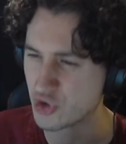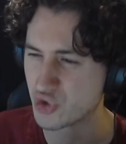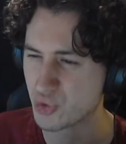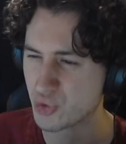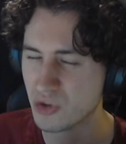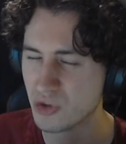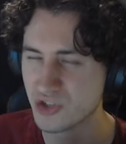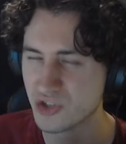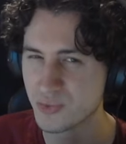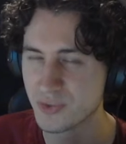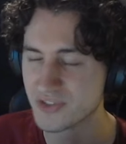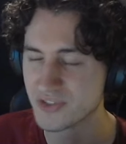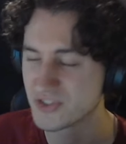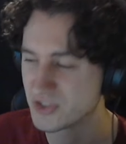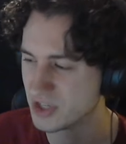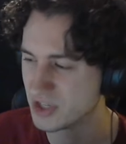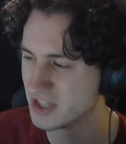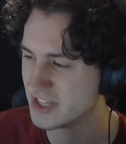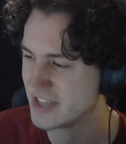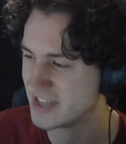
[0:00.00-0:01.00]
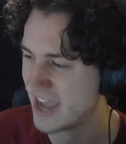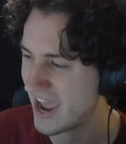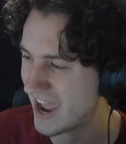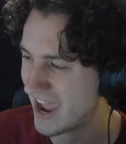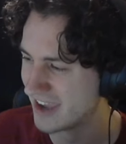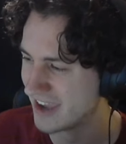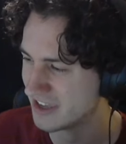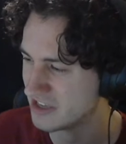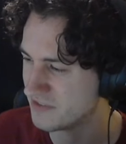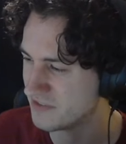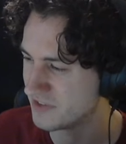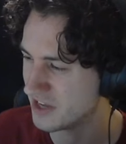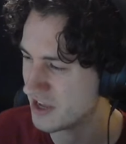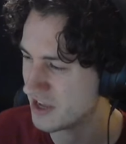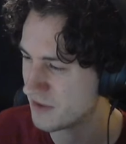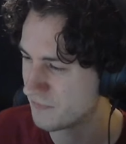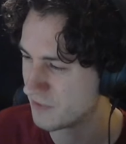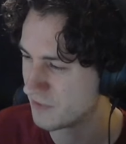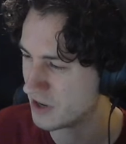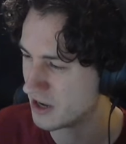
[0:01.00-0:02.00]
drones will still attack even
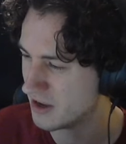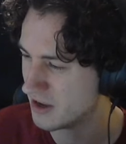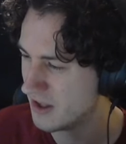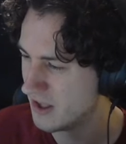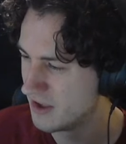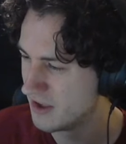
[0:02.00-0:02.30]
if uh,